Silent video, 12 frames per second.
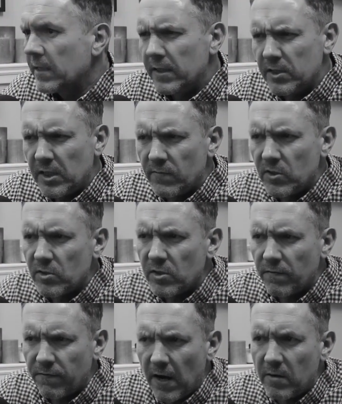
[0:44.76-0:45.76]
This gives us the
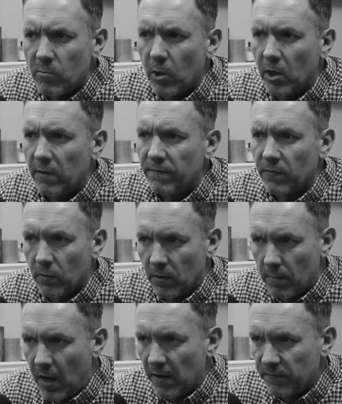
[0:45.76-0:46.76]
framework for a
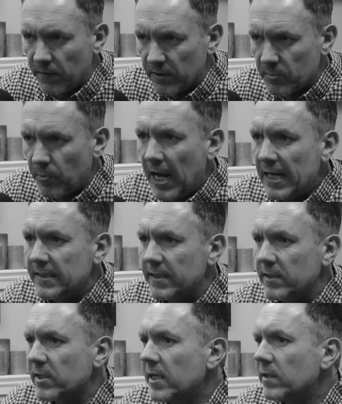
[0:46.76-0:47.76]
mindfulness
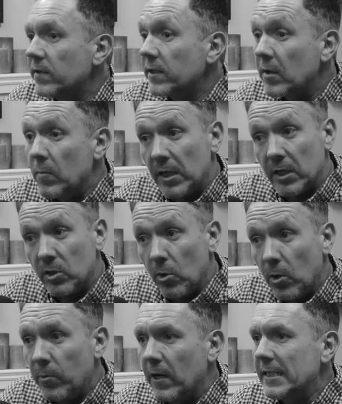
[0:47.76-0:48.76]
practice that can be
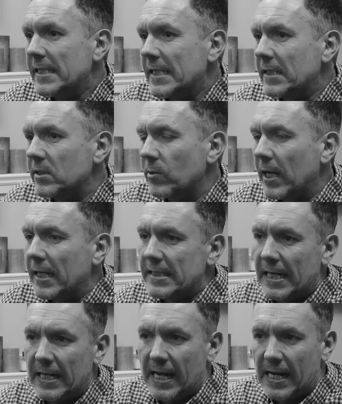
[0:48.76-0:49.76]
incorporated into our daily